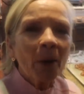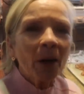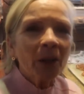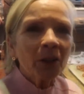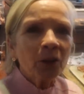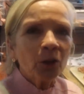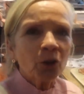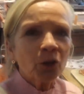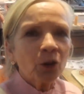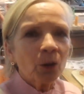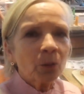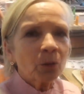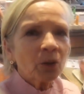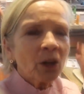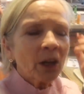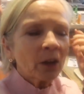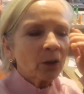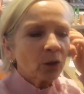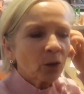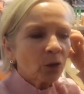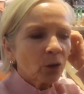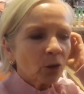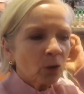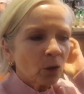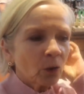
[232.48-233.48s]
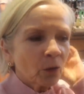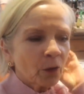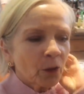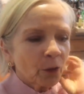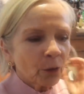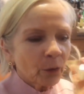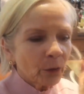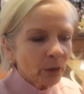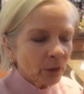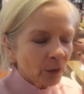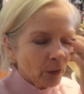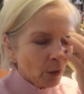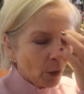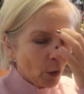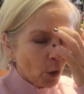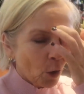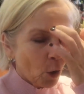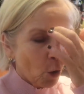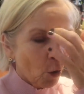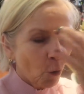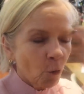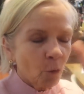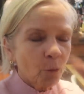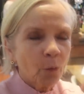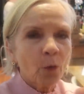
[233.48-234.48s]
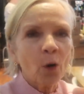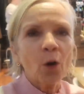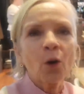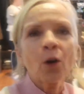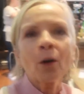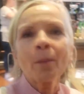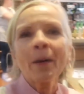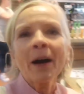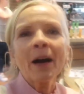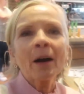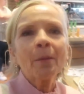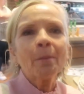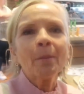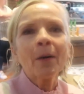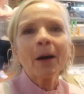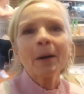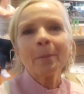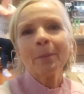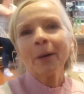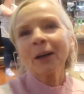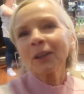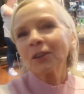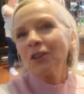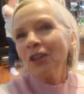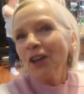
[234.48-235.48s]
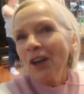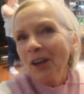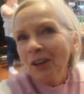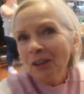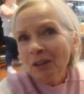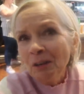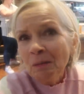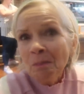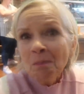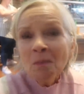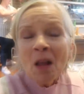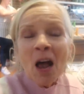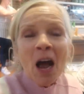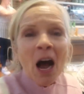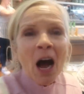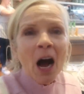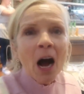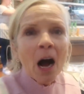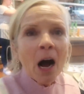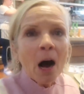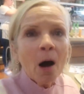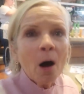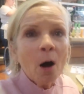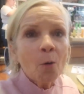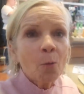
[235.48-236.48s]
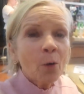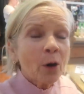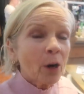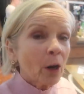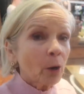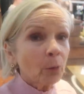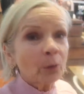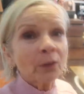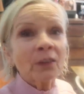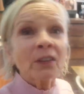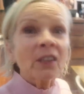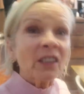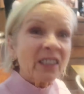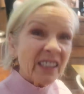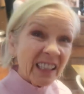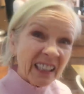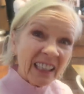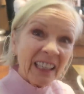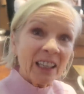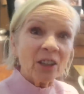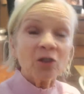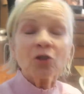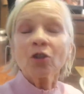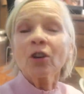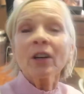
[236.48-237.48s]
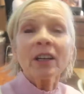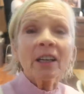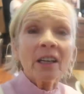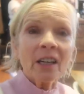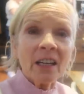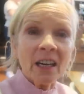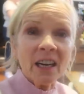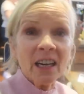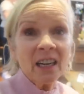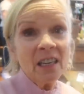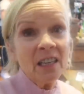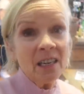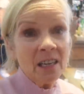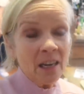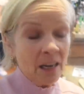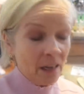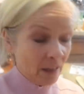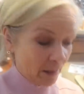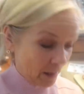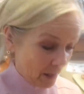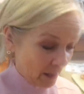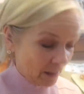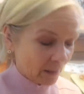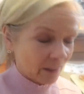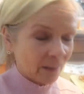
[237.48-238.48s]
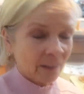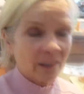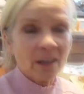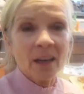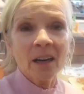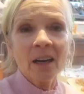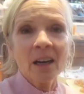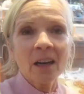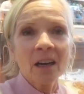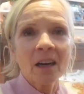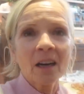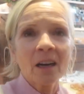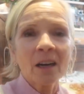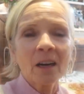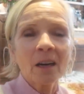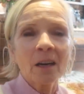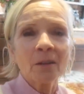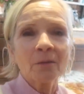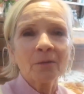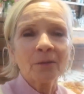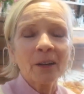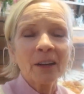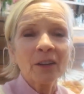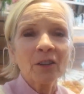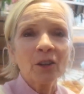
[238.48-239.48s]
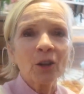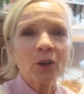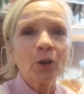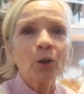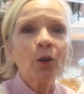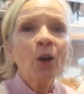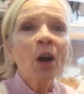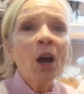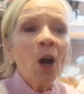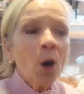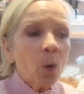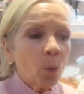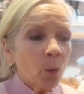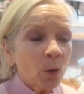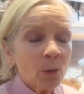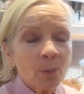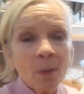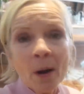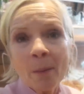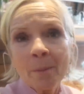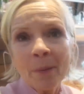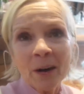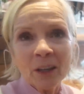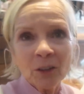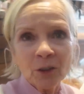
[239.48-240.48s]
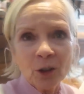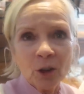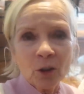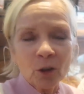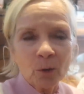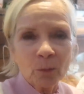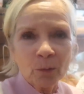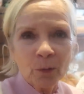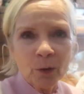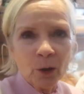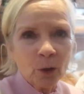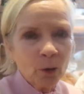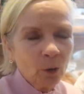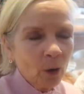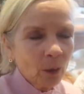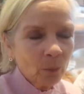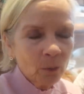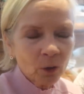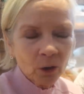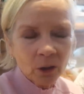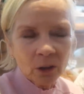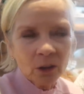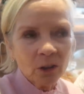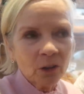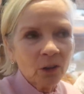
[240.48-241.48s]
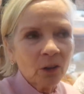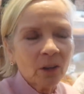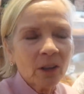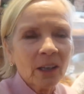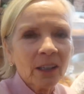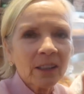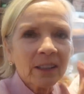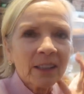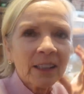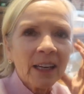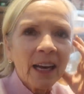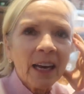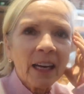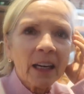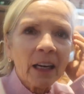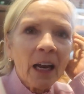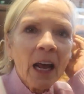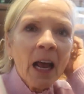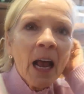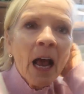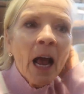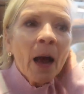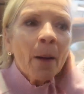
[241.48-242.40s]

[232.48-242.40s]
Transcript: my YouTube channel, there is a whole vlog about my bunion when I was sitting literally in this venue with my bunion on view. I'm not going to do that again.